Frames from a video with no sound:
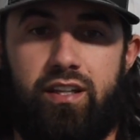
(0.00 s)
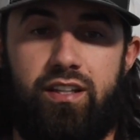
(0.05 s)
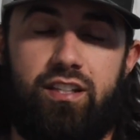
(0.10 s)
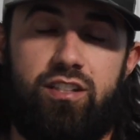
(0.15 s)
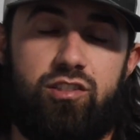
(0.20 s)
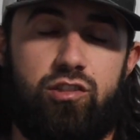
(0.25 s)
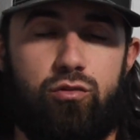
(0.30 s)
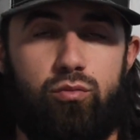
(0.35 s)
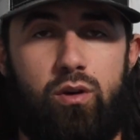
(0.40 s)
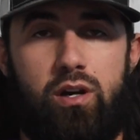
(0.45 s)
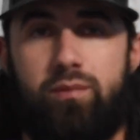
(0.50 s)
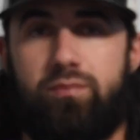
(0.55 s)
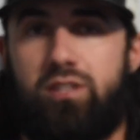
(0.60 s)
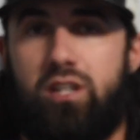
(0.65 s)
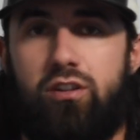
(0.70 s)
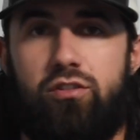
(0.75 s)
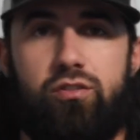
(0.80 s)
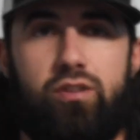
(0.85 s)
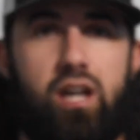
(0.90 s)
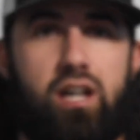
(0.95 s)
and this is why I'm
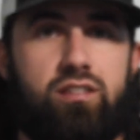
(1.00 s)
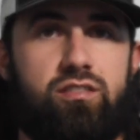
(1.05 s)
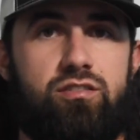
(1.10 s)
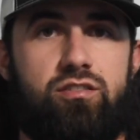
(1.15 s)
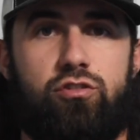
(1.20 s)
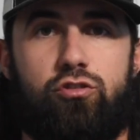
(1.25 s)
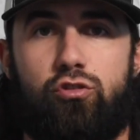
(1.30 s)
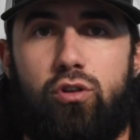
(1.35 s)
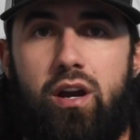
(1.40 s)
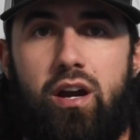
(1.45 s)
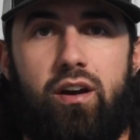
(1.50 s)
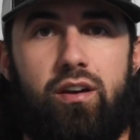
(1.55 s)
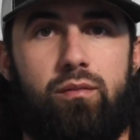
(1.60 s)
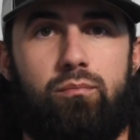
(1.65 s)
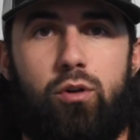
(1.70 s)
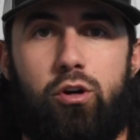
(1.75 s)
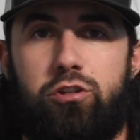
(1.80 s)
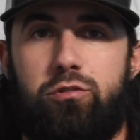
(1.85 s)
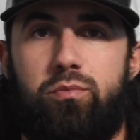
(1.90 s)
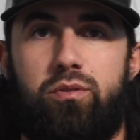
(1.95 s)
telling you guys to try out at
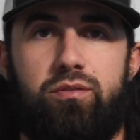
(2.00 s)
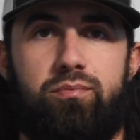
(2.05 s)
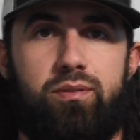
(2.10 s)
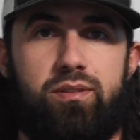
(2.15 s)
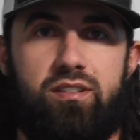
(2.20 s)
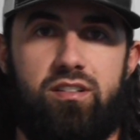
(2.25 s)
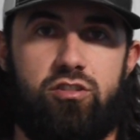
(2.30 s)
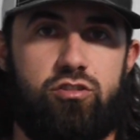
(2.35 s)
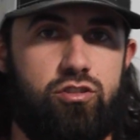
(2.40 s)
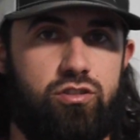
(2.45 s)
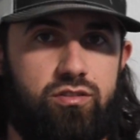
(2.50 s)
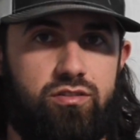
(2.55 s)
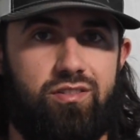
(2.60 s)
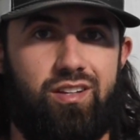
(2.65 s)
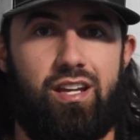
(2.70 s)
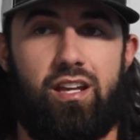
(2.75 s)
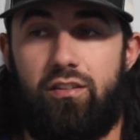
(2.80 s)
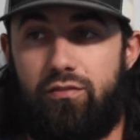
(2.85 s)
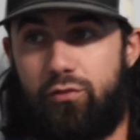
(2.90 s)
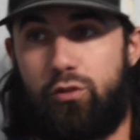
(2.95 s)
multiple positions
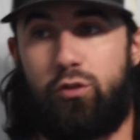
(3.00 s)
if